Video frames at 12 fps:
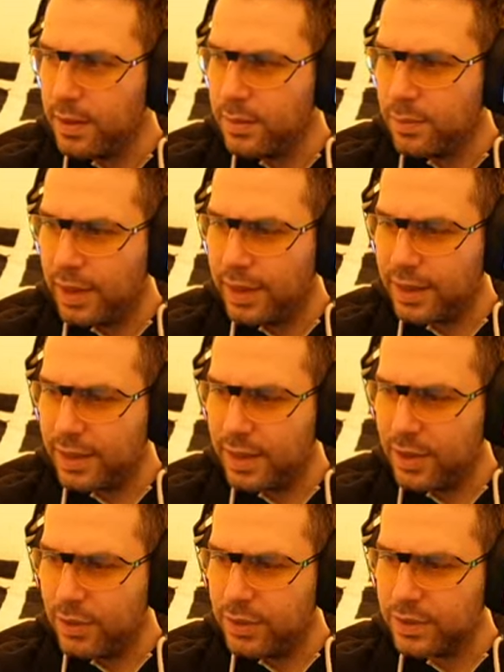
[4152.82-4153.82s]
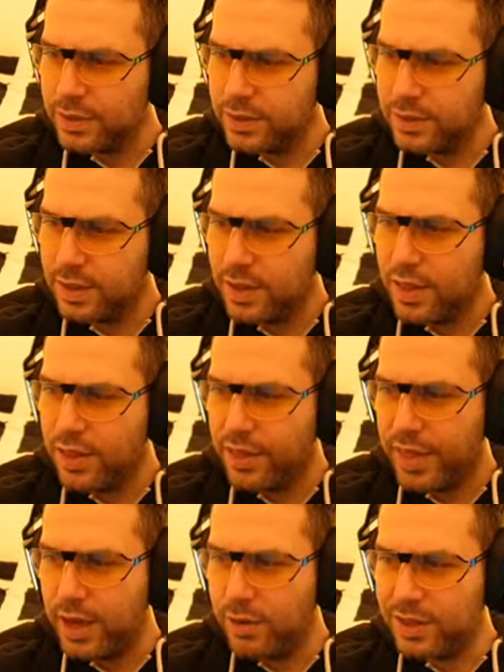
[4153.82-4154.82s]
My account.
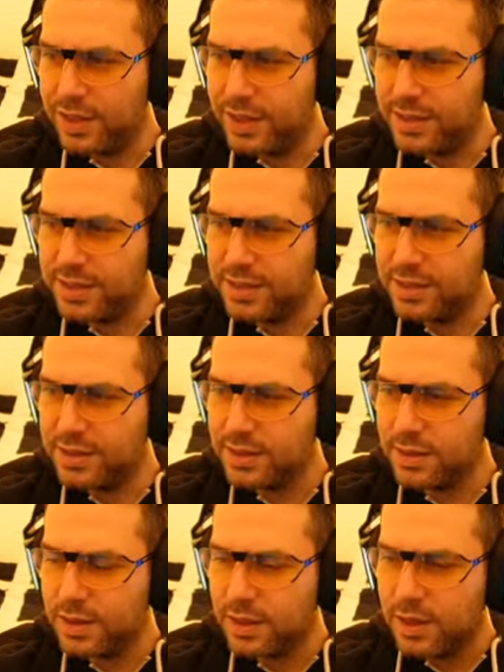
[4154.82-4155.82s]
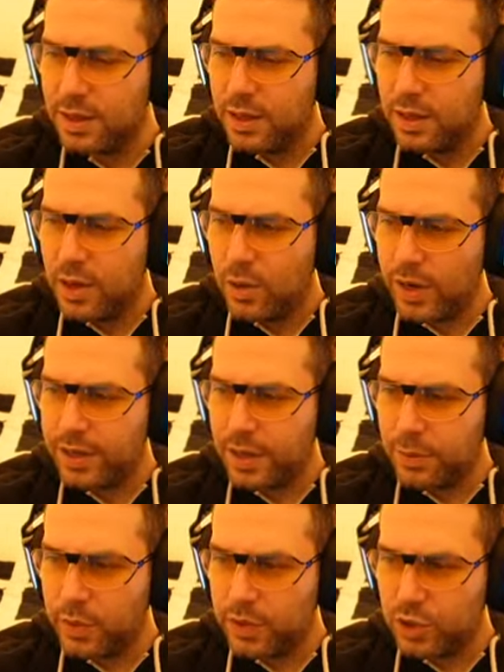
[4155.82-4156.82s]
There it is. Alright, I'm
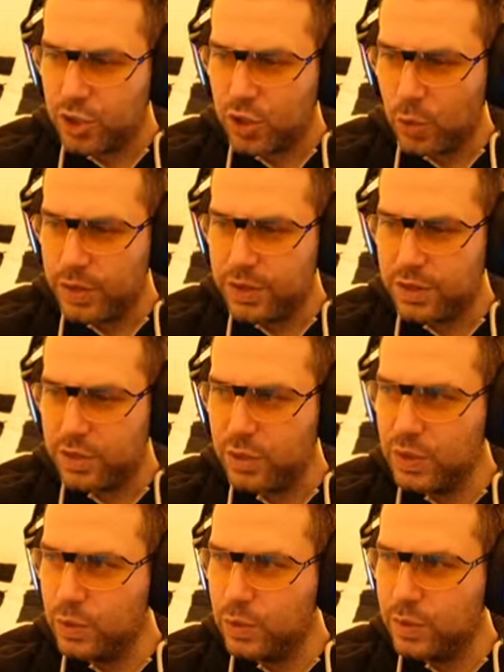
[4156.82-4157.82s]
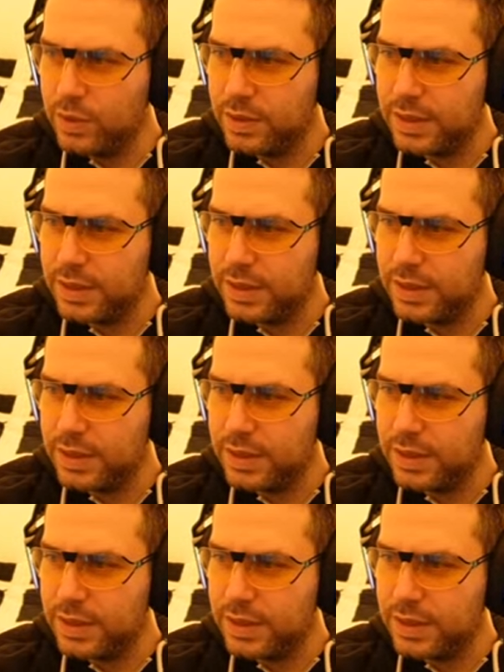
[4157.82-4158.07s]
going to show it to you.